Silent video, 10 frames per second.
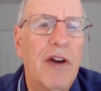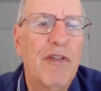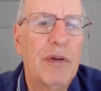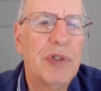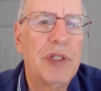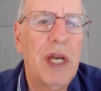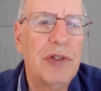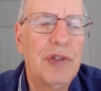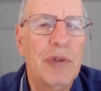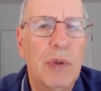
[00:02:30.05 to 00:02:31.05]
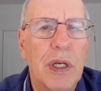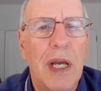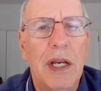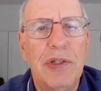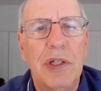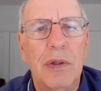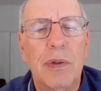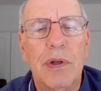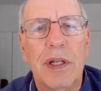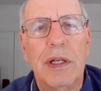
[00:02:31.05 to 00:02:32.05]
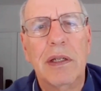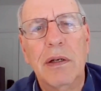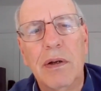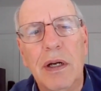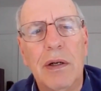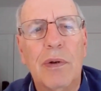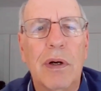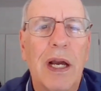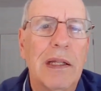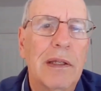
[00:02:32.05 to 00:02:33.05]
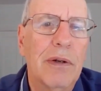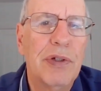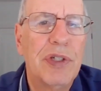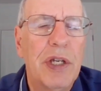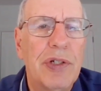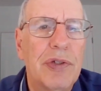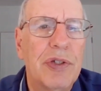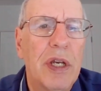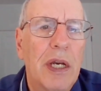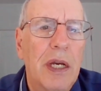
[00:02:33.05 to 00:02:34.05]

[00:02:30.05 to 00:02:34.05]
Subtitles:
FMCS is organizing or the Lyra or iLyra sessions.